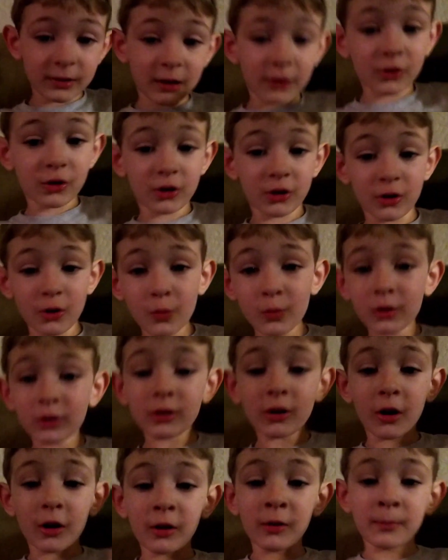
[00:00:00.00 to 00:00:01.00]
There's a new
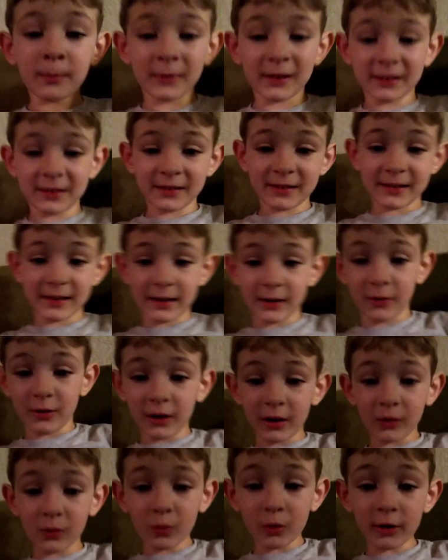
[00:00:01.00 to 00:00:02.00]
one called
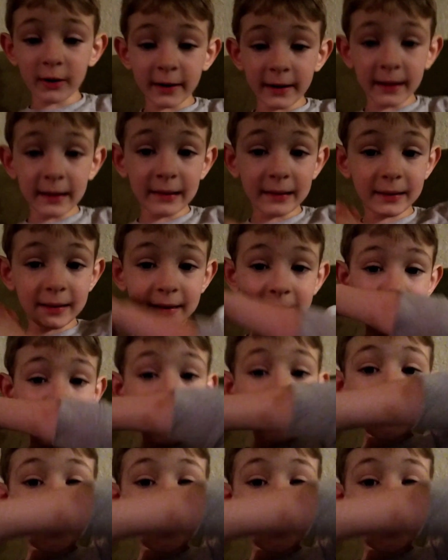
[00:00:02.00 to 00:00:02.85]
Mysterious where he's